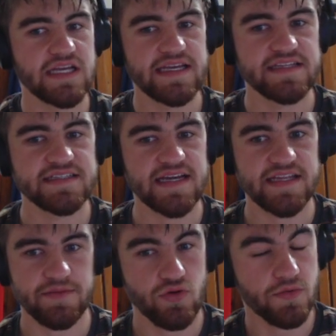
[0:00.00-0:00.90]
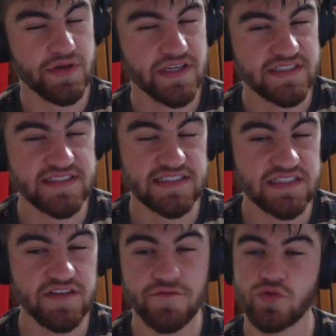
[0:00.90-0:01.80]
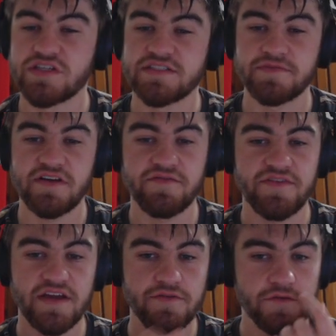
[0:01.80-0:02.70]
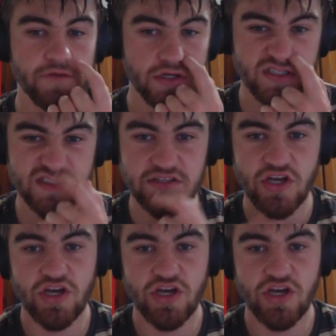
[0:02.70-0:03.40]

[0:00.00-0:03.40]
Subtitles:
indicating probably a 60-40 split in favour of Cox,